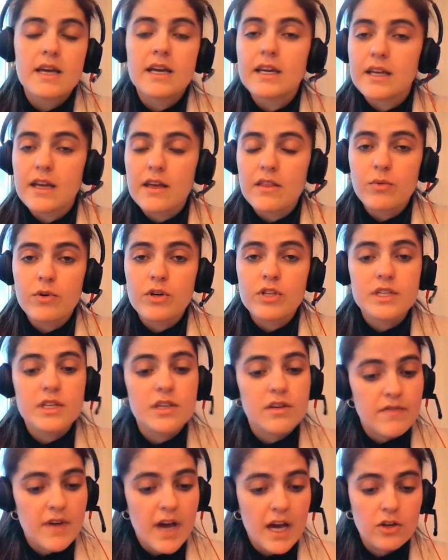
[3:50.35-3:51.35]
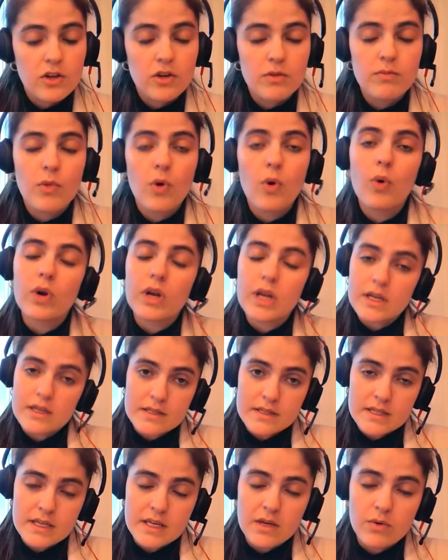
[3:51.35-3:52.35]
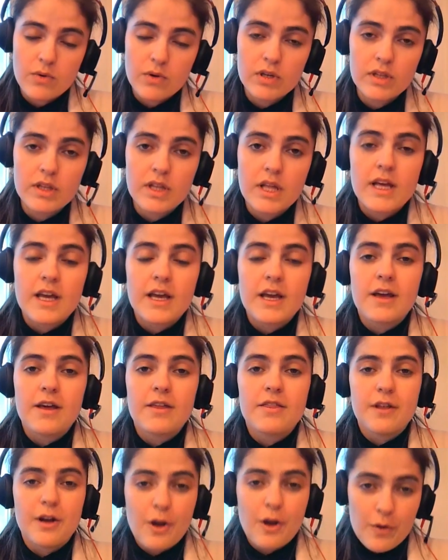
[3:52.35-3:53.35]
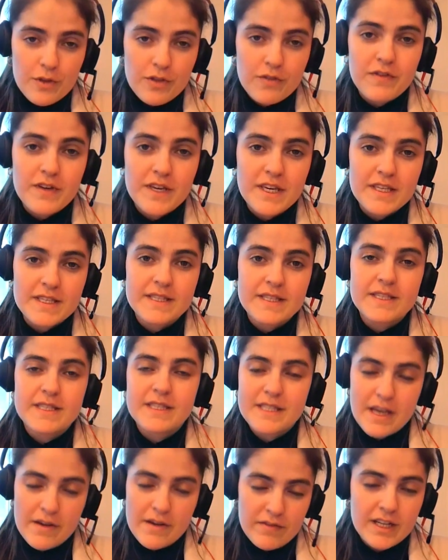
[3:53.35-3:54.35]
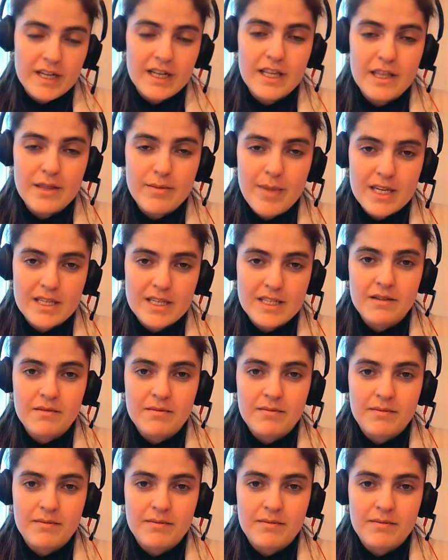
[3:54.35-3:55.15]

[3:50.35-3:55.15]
In other words, in a vacuum, all else equal, the lower the fees, definitely the better.